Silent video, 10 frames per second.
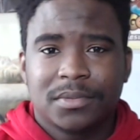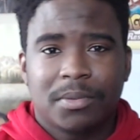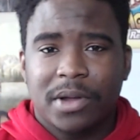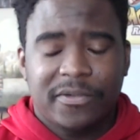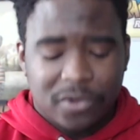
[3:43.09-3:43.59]

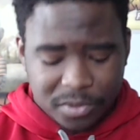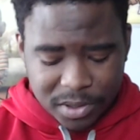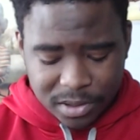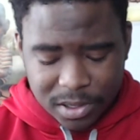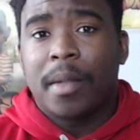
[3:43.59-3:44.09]
Pray for me.
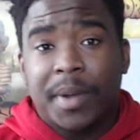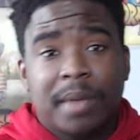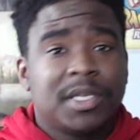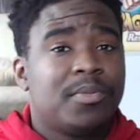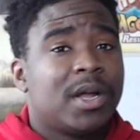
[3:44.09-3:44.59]
But
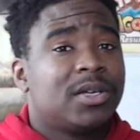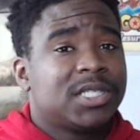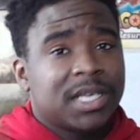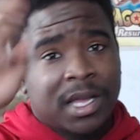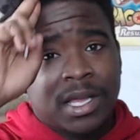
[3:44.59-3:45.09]
I'm D Brown
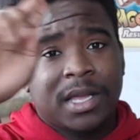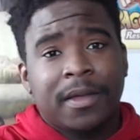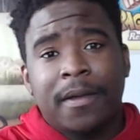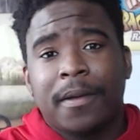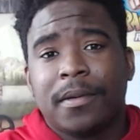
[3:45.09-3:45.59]
Shinhan,
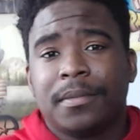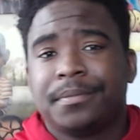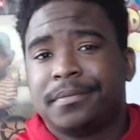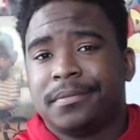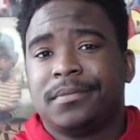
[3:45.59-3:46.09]

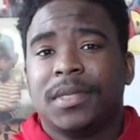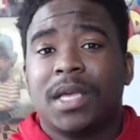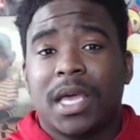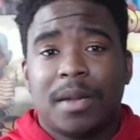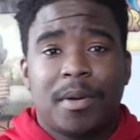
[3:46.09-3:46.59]

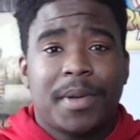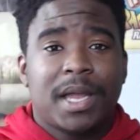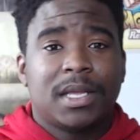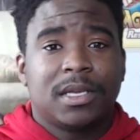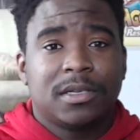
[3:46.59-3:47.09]
and I'm up
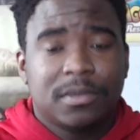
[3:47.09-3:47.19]
out of here.